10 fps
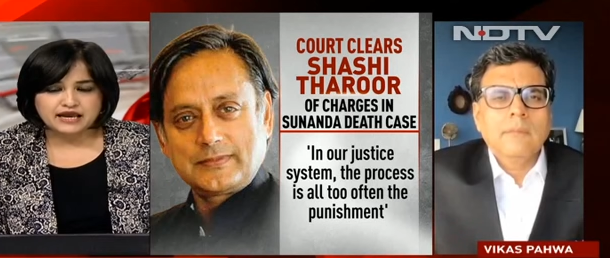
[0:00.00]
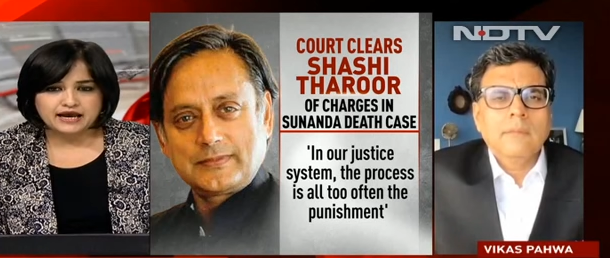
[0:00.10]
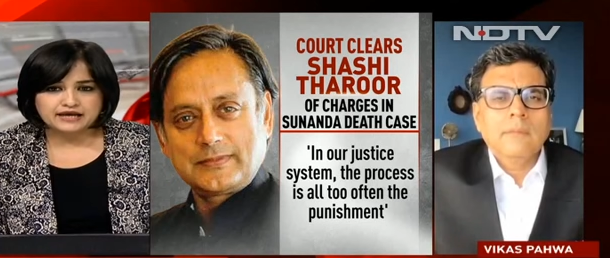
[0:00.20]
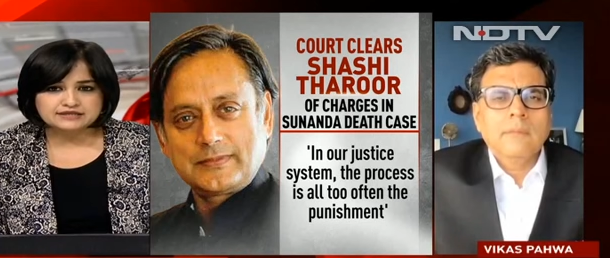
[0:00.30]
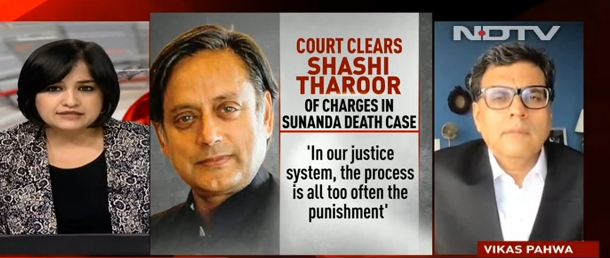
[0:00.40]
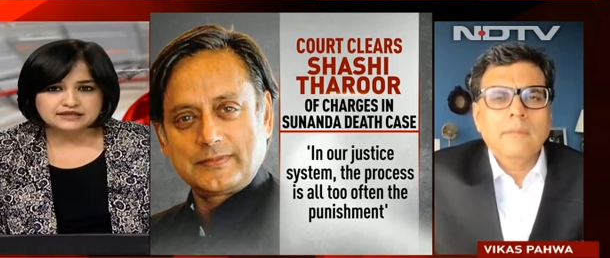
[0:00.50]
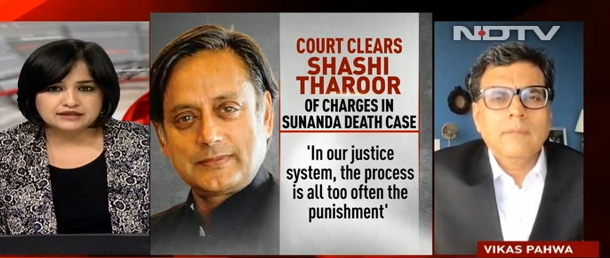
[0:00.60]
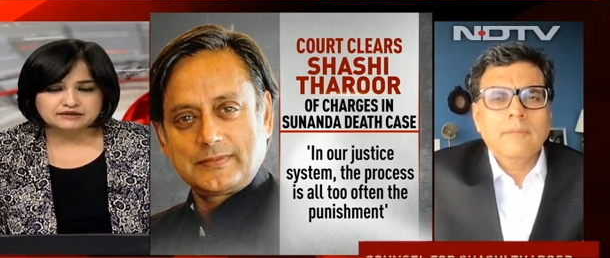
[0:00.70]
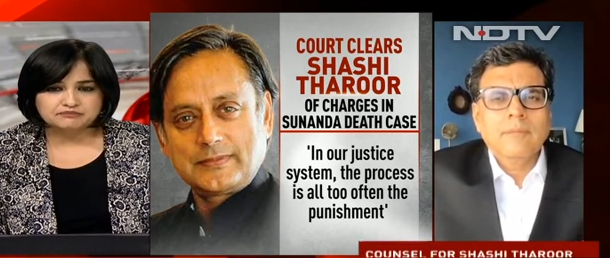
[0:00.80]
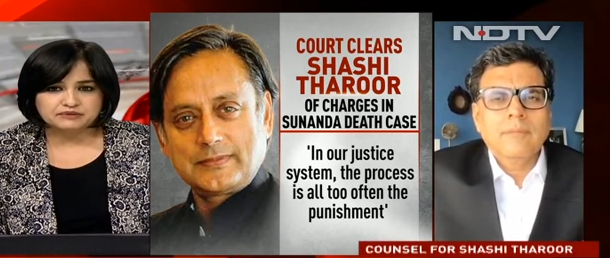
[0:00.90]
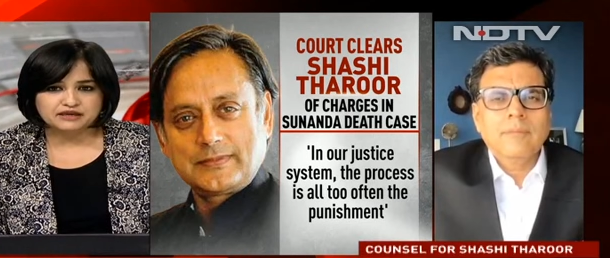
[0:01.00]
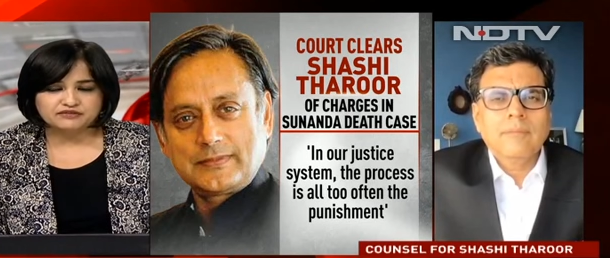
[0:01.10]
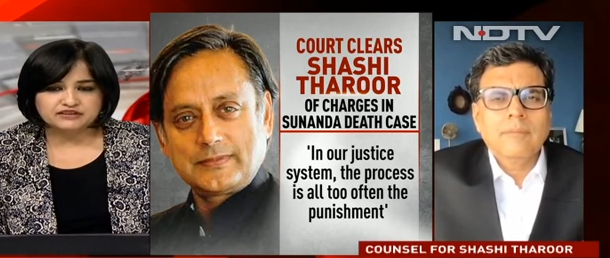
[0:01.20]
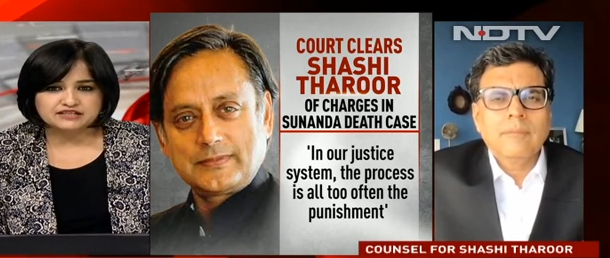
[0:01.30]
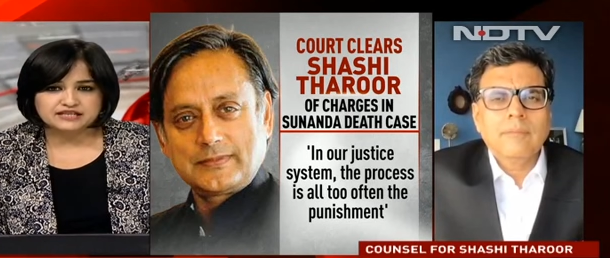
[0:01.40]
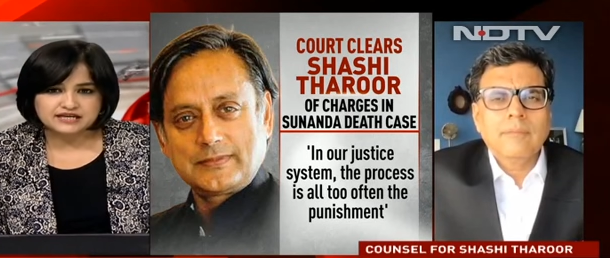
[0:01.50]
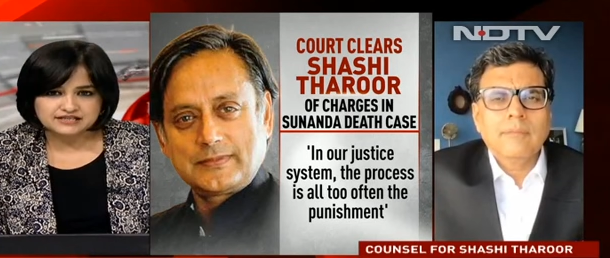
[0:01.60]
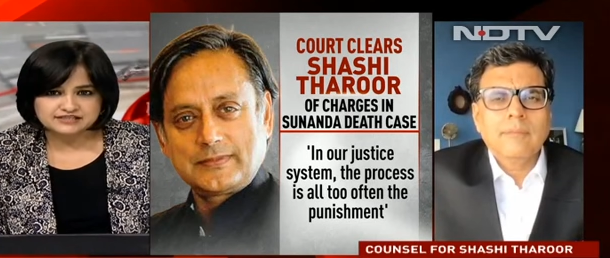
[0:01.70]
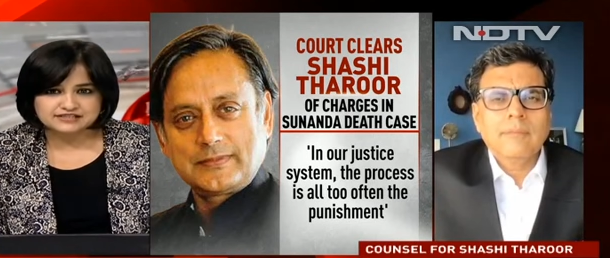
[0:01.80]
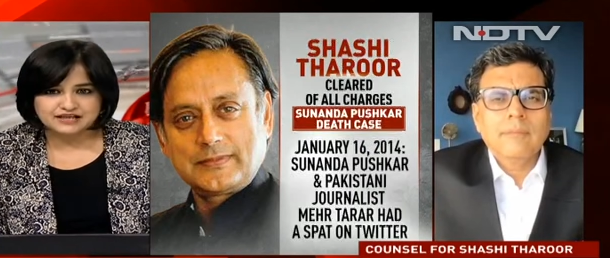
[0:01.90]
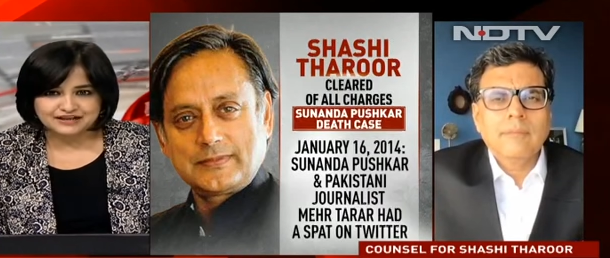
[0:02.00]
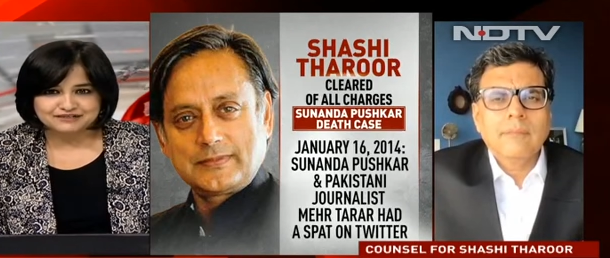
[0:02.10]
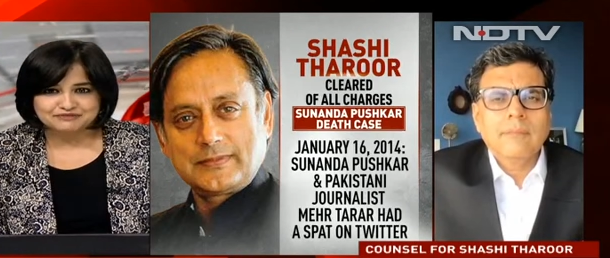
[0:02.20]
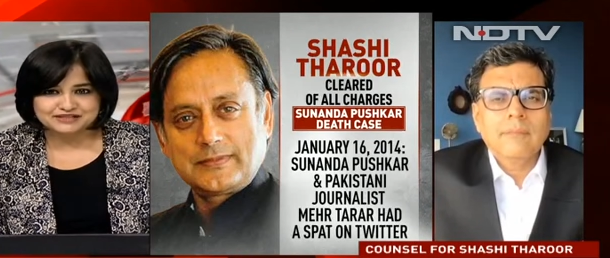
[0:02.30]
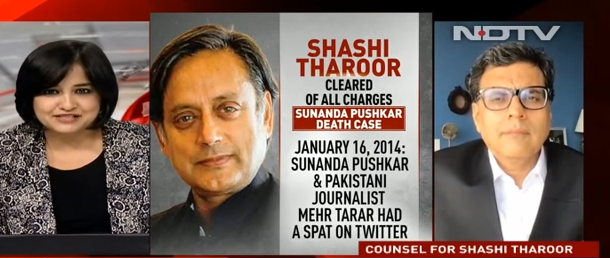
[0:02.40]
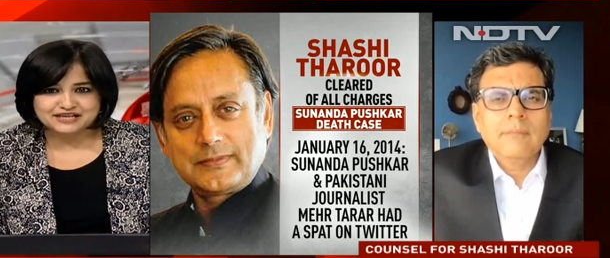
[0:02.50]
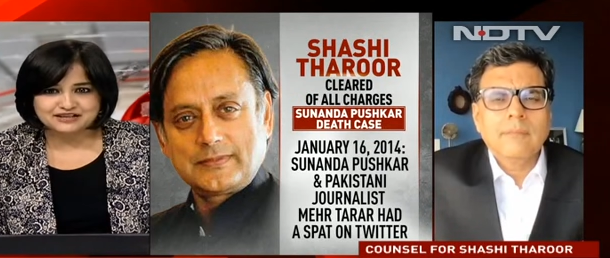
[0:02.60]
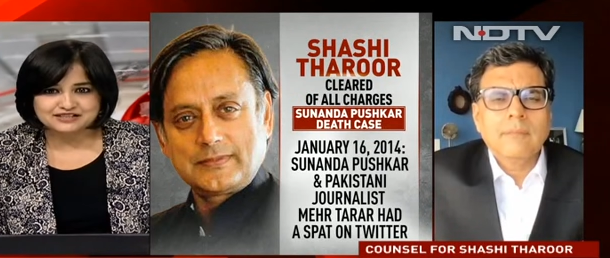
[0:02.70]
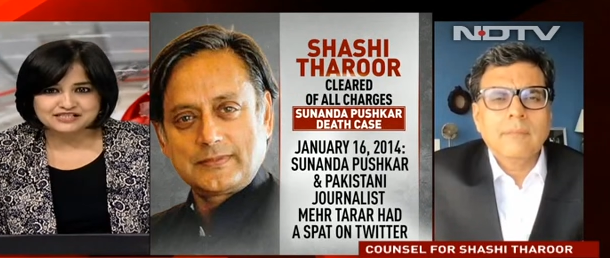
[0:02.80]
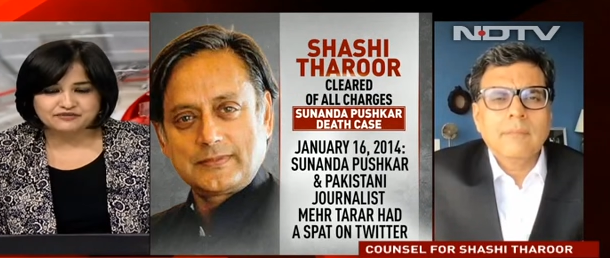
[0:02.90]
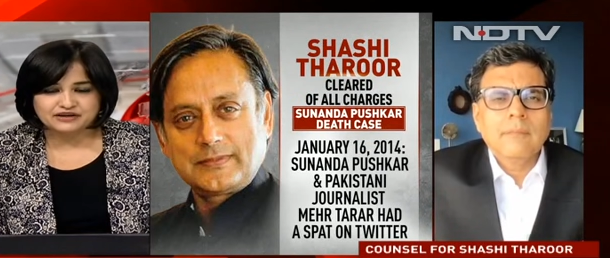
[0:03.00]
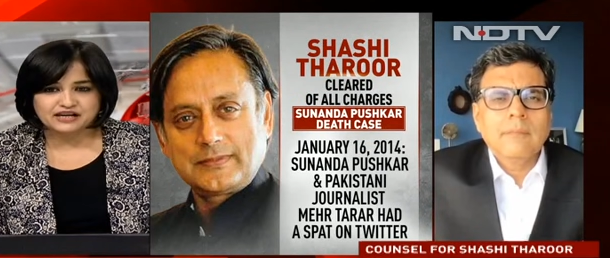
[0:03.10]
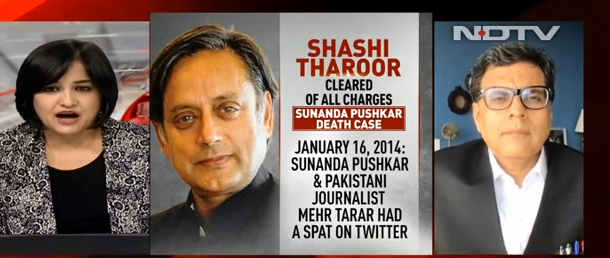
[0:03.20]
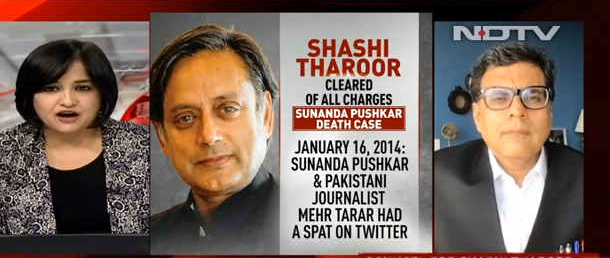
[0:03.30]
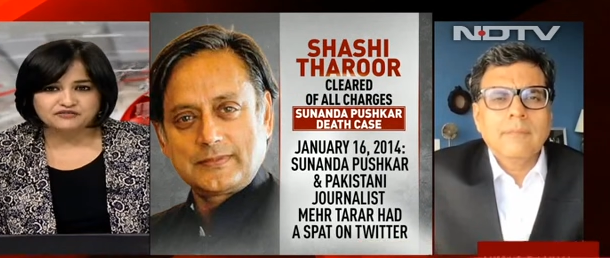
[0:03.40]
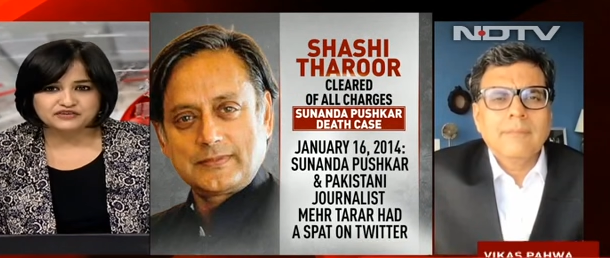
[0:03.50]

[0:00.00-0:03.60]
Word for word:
Speaker 1: And uh, given that he's, uh, it's taken seven and a half